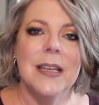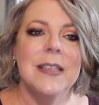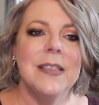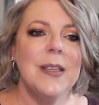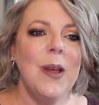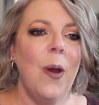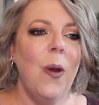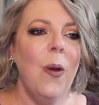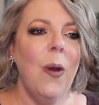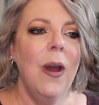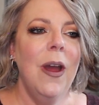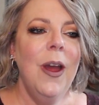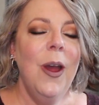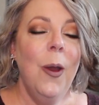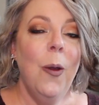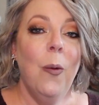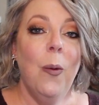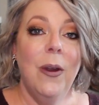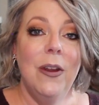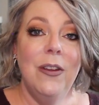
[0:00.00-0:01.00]
So
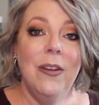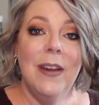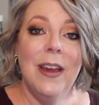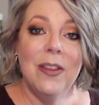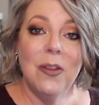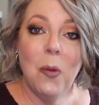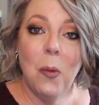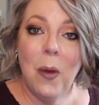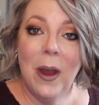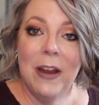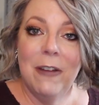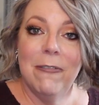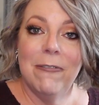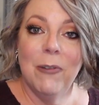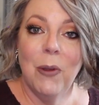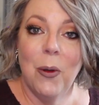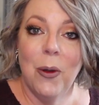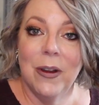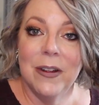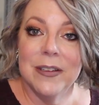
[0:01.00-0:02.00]
where you get the white
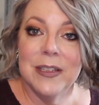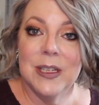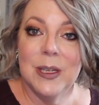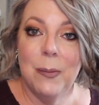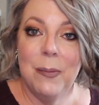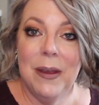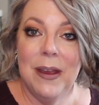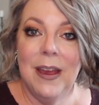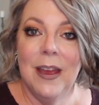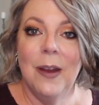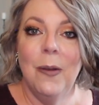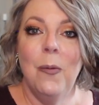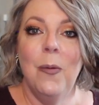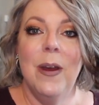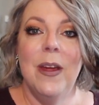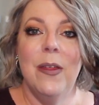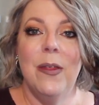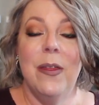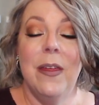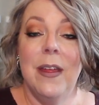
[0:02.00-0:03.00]
florals to begin
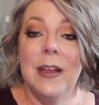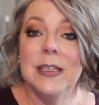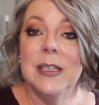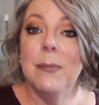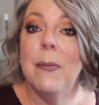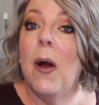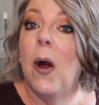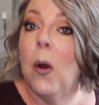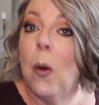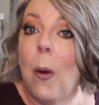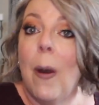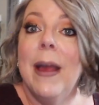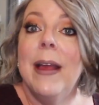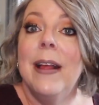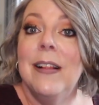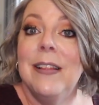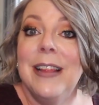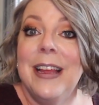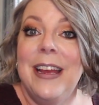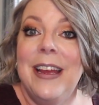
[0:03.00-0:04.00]
with that smell
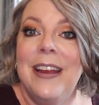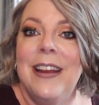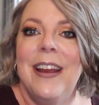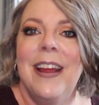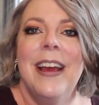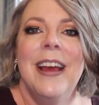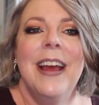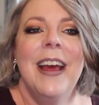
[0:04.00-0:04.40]
quite clean,